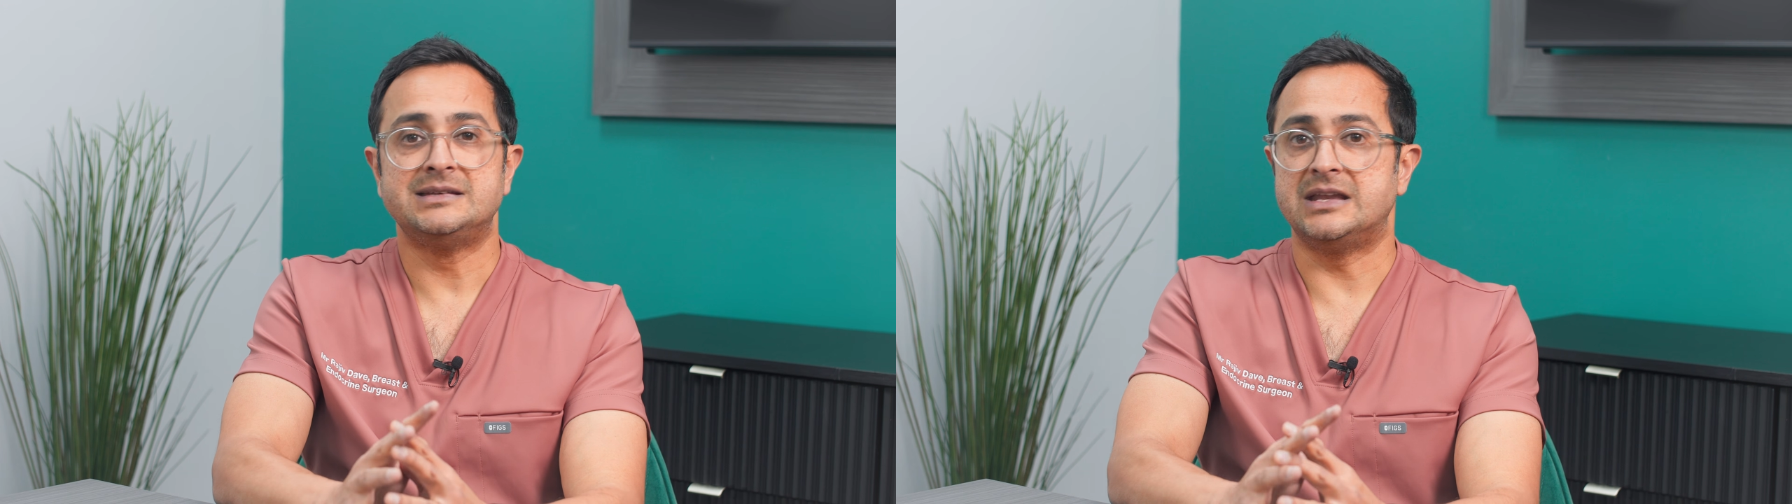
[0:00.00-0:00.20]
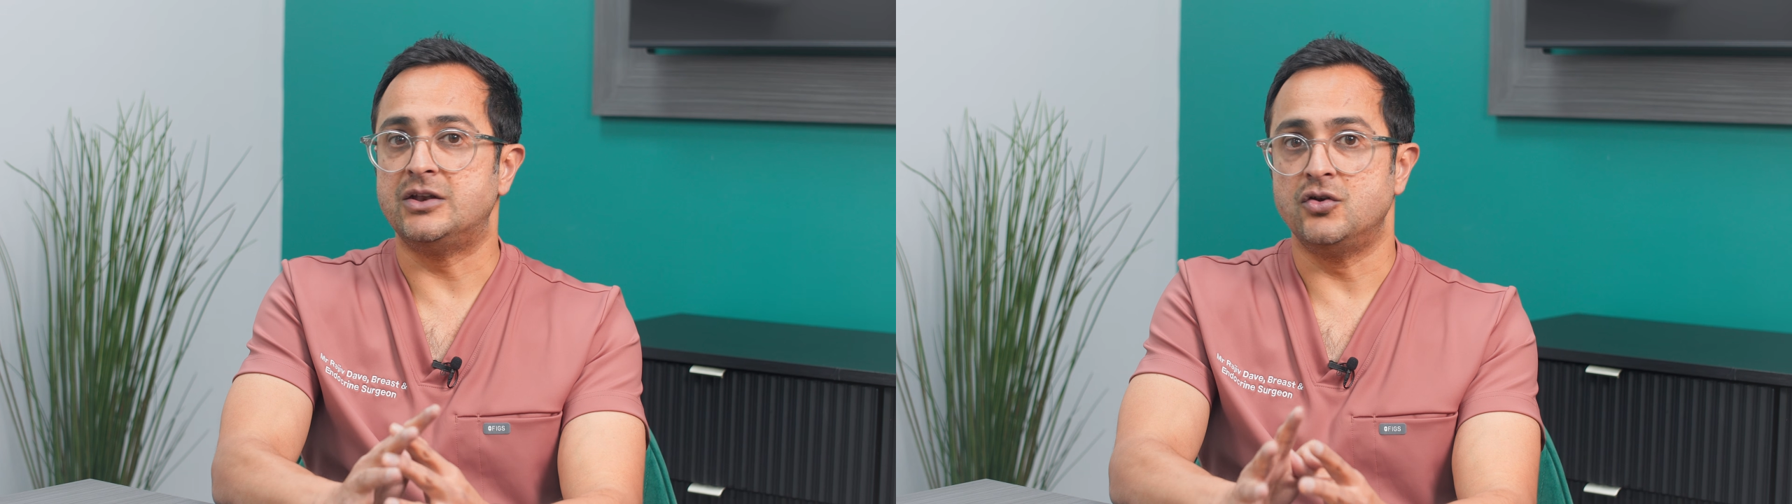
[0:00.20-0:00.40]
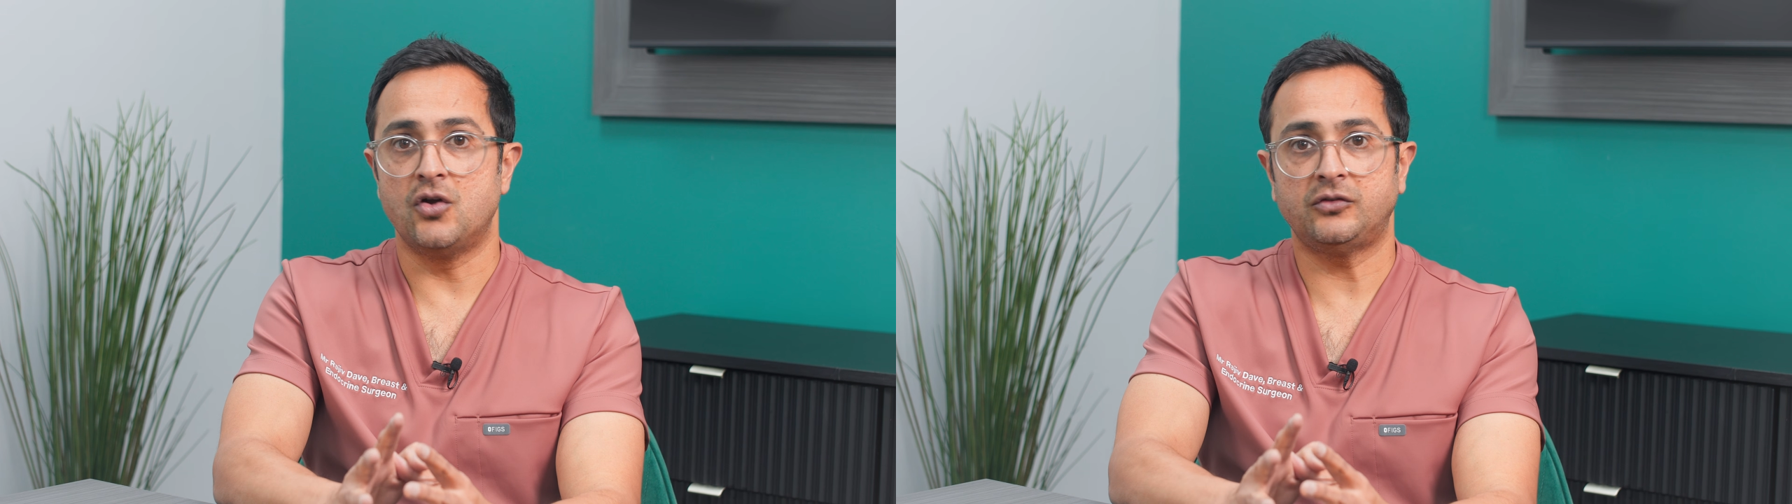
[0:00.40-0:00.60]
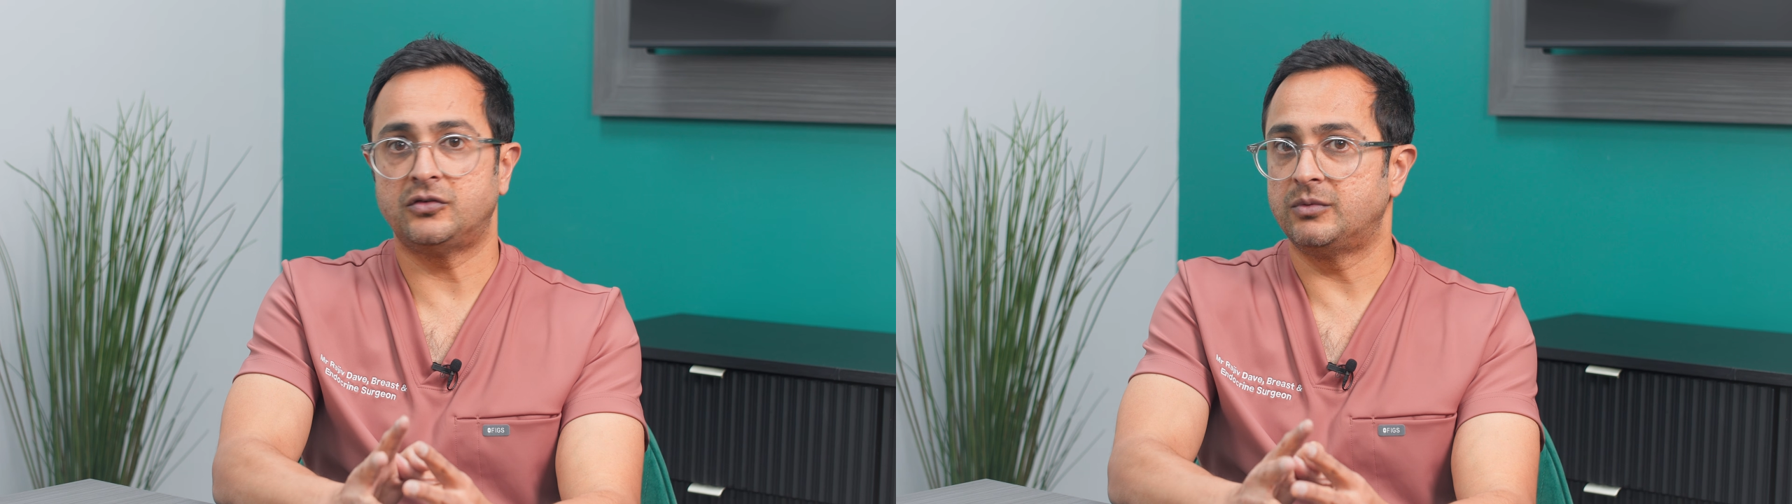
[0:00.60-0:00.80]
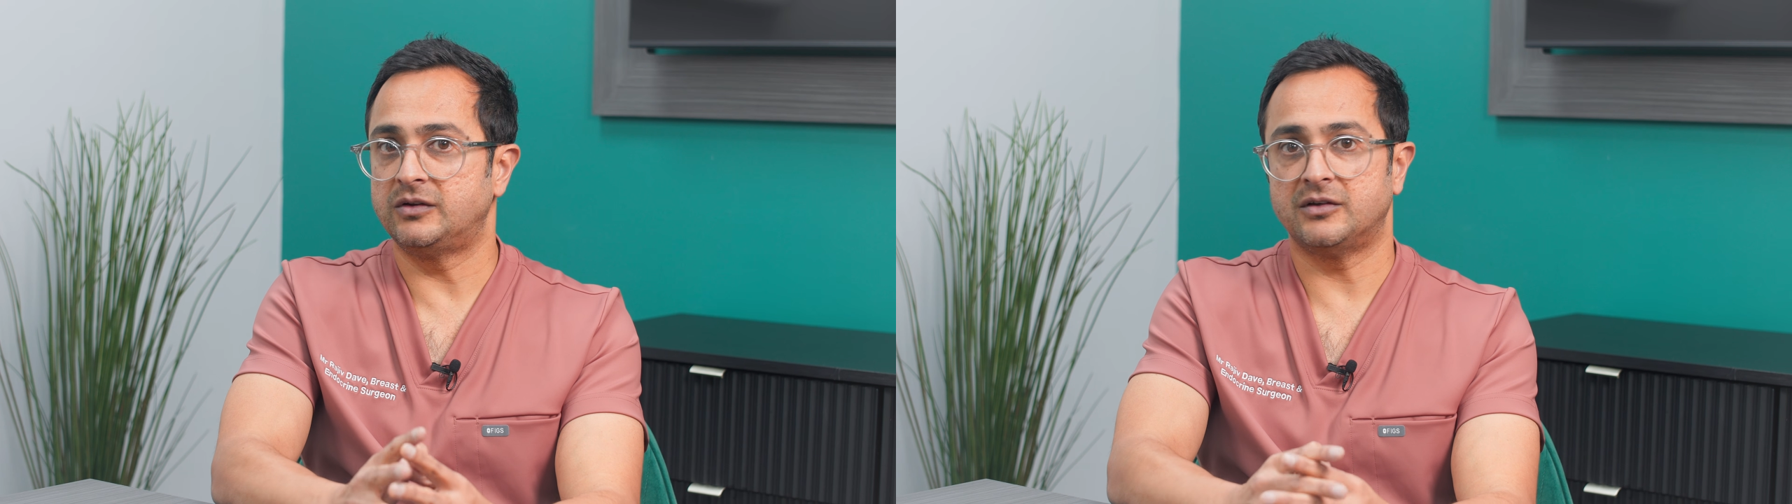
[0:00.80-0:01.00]
did
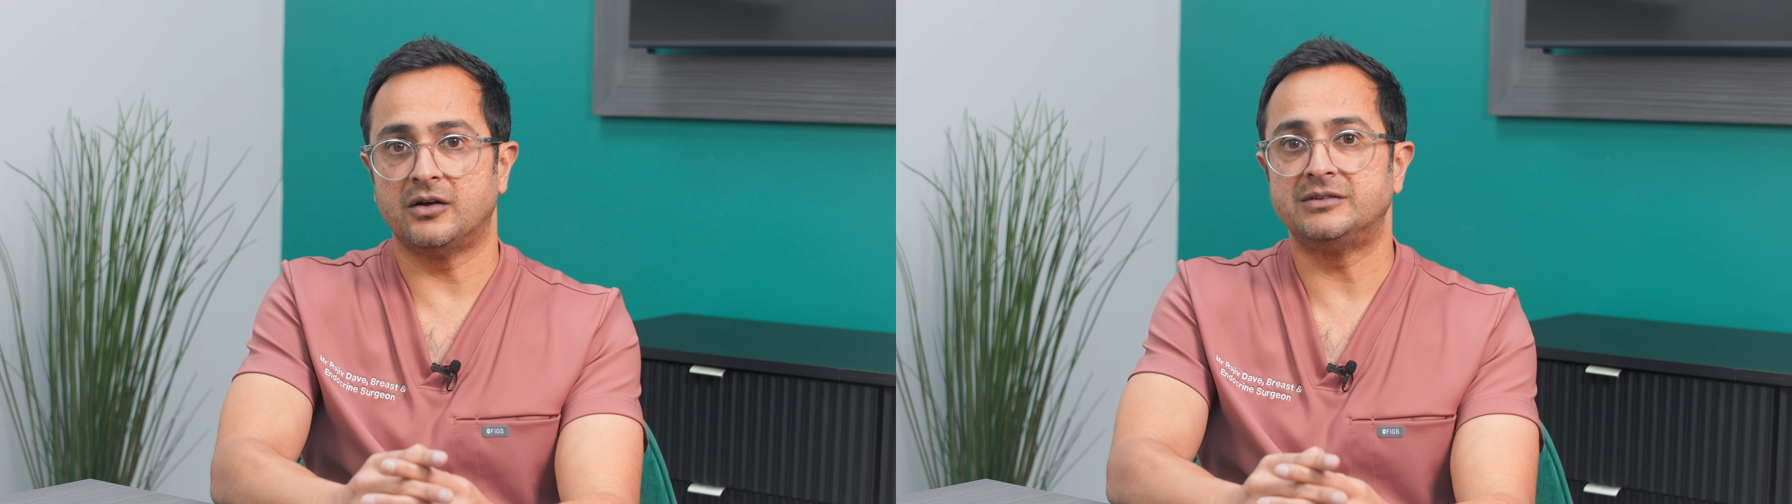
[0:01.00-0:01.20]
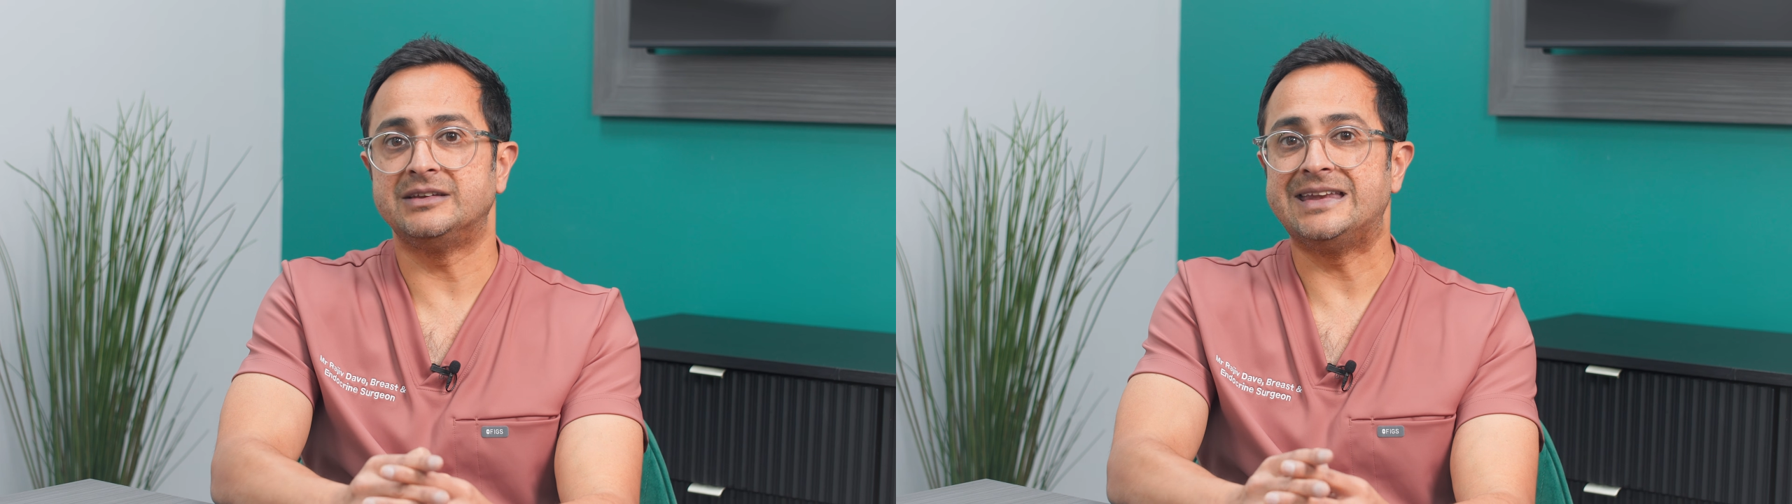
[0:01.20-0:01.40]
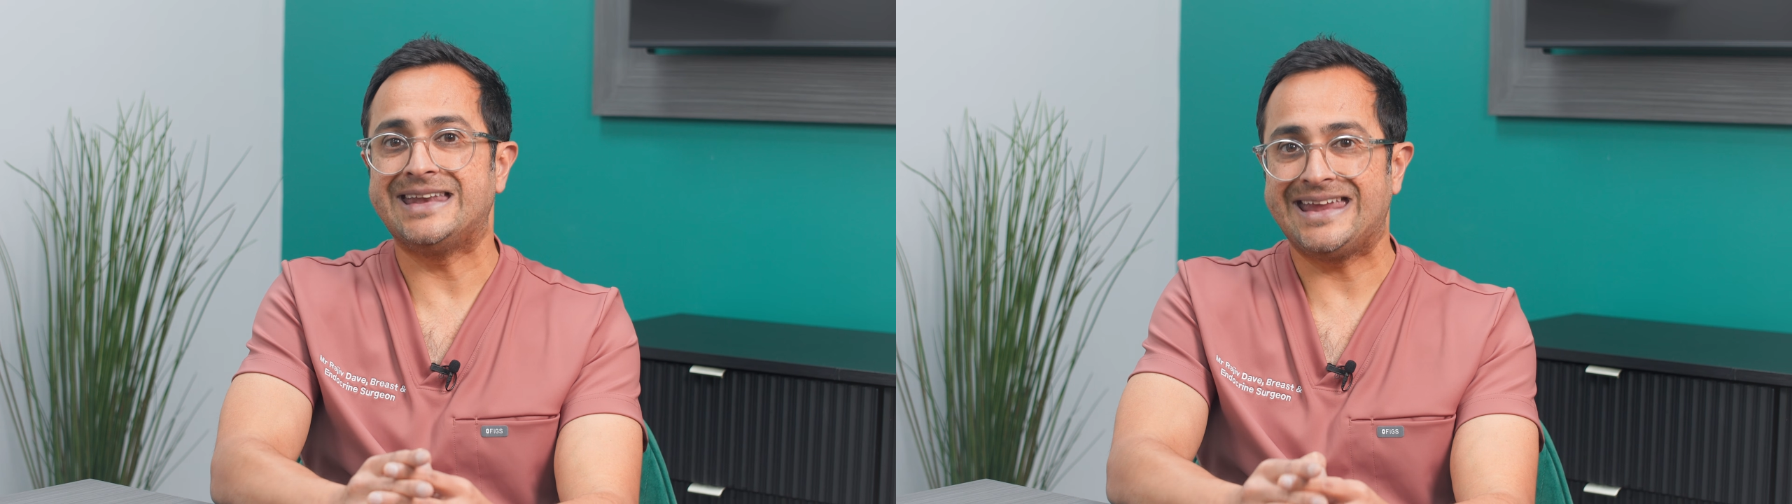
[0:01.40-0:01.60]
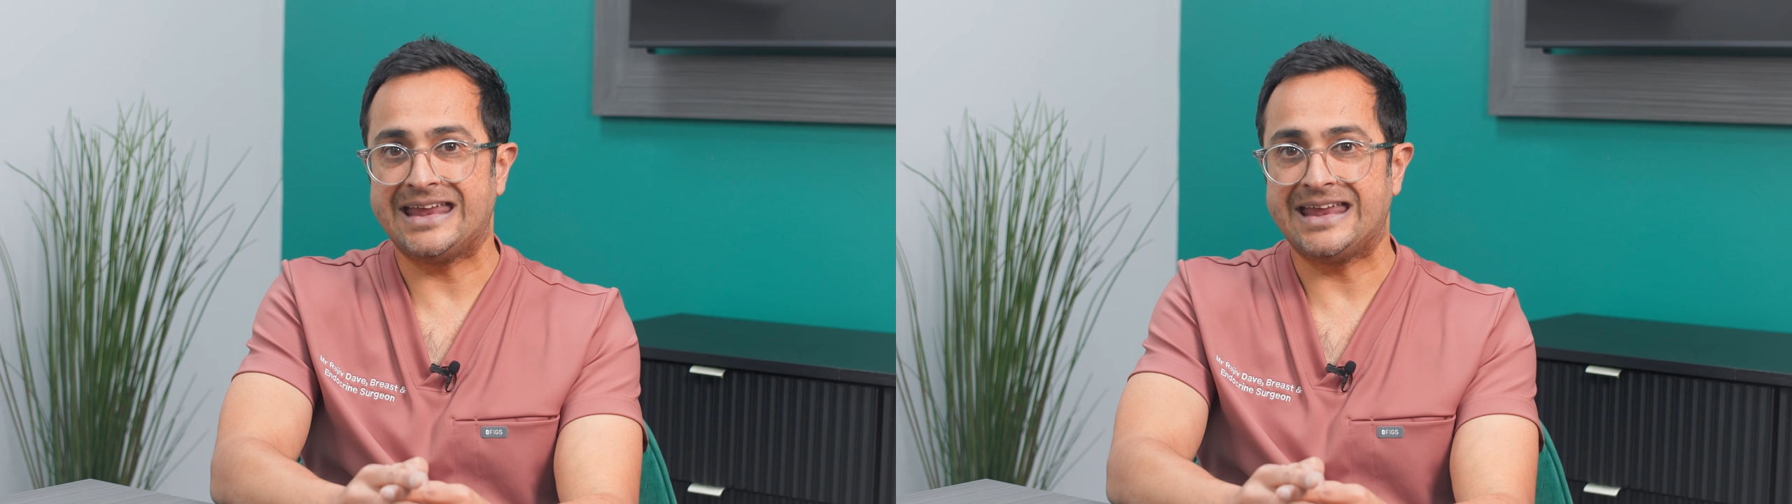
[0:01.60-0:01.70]
not result in an